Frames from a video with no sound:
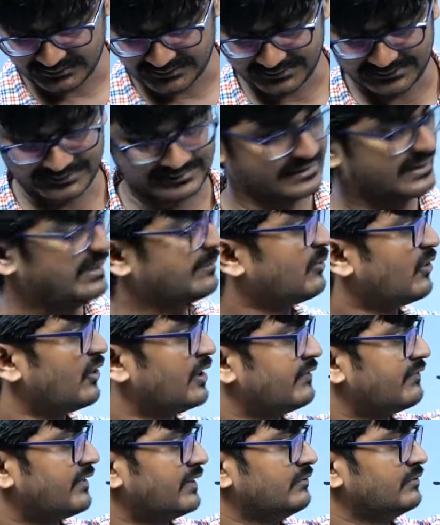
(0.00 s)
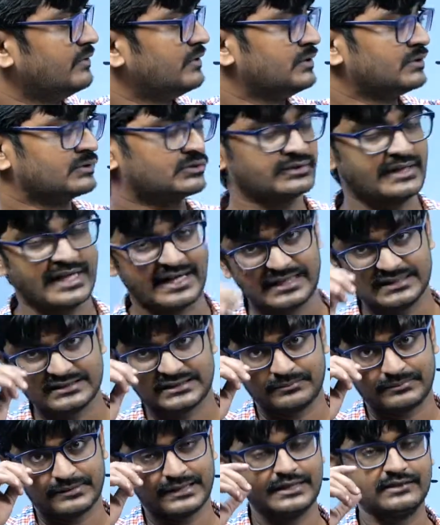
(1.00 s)
is 3.5. So the angle
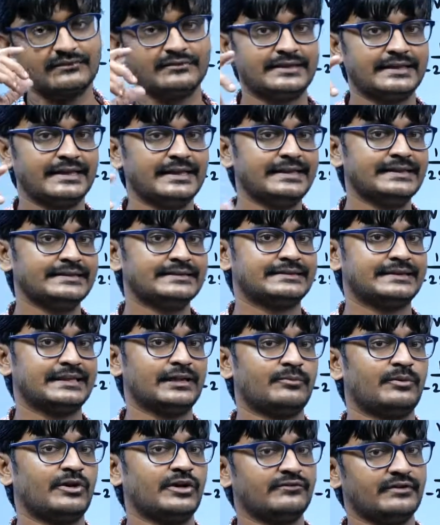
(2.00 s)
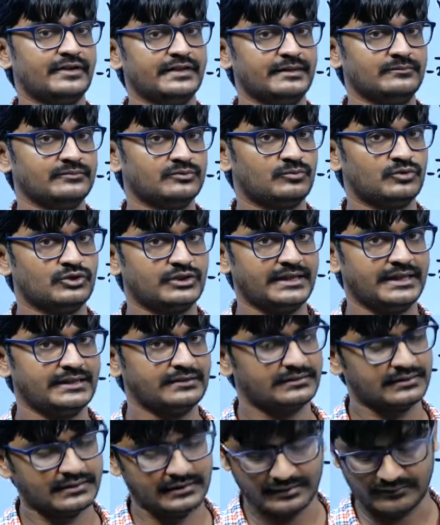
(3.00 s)
subtended with the eye is 3.5 times more than
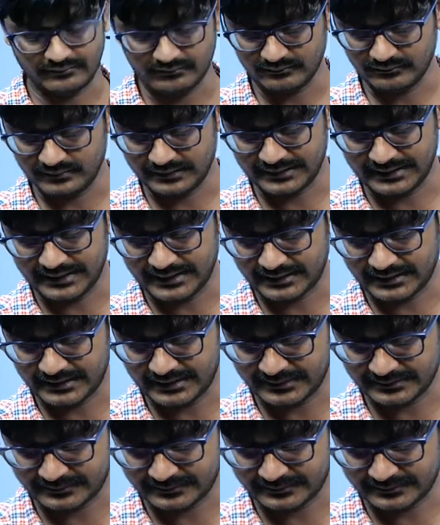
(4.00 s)
with naked eye.